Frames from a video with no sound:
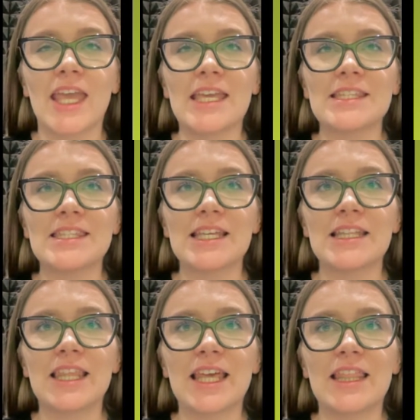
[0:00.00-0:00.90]
is
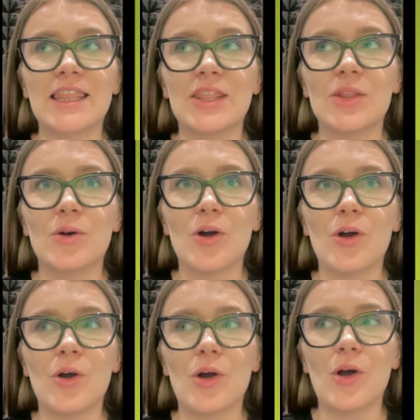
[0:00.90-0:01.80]
that in
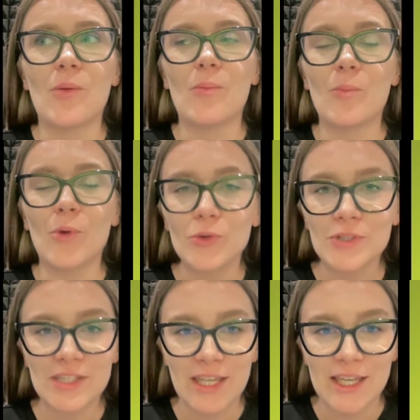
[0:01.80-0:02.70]

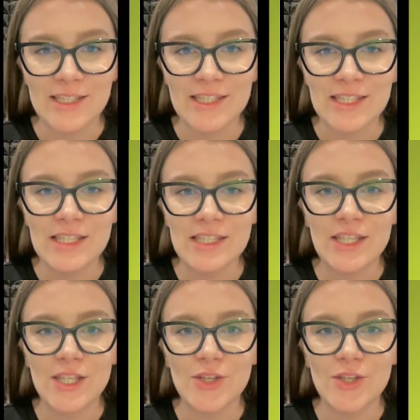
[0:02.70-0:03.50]
most cases,